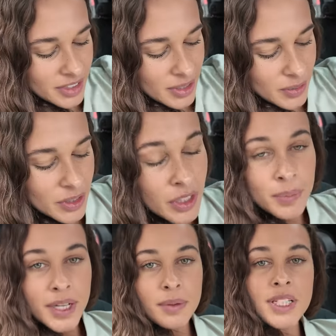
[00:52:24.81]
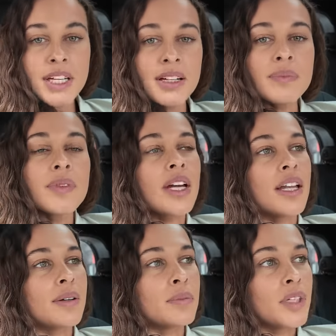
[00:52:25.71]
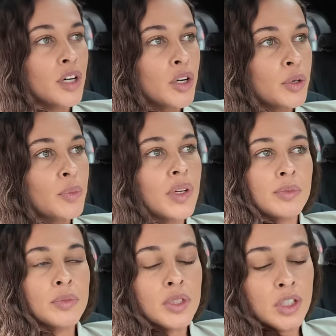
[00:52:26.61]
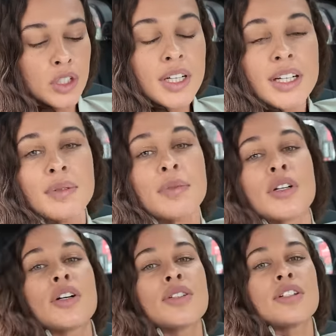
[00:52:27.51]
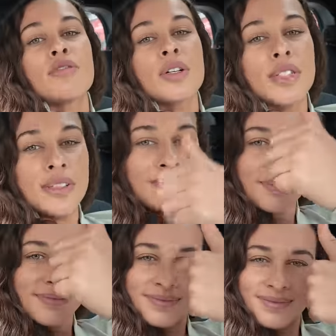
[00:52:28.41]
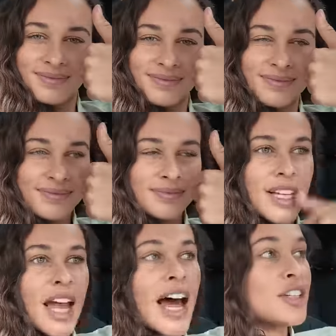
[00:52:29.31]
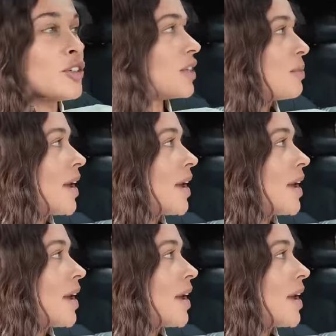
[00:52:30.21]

Yeah, we're gonna go pick up tequila, and I'm gonna go home, and I'm gonna cook, and I'm gonna go and see Rosie. And you're gonna